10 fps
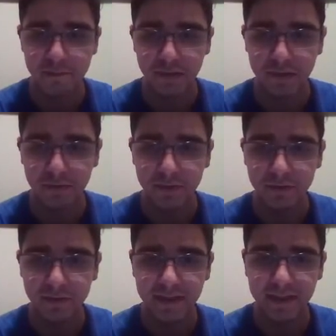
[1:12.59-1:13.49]
But we
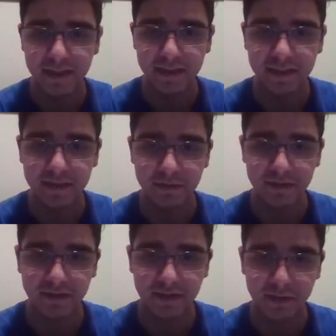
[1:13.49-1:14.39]
don't really get that.
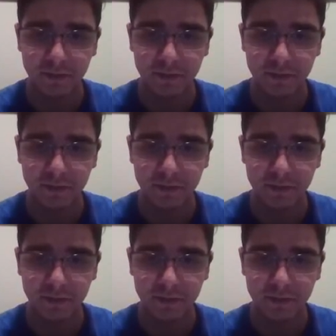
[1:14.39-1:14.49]
Instead,